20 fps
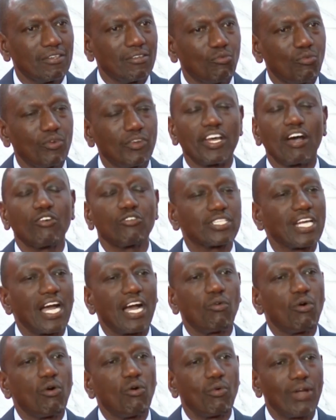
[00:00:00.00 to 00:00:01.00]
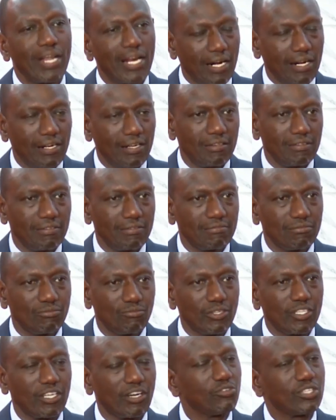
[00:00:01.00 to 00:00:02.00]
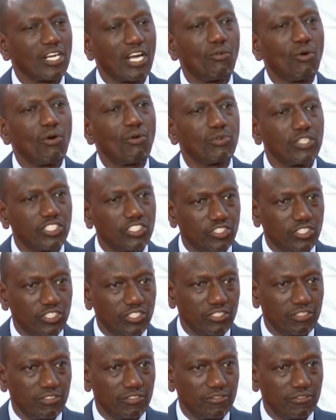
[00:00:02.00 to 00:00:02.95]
without our will, without our wish.